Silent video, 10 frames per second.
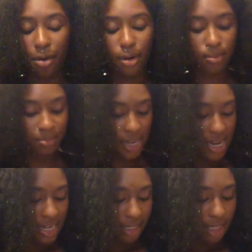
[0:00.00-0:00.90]
know.
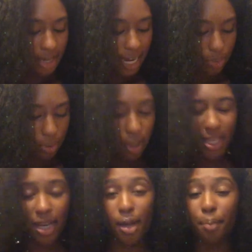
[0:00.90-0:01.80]
This next one looks
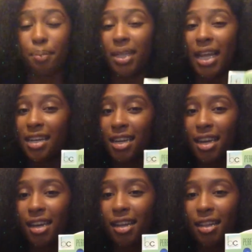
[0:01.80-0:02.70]
like a blending,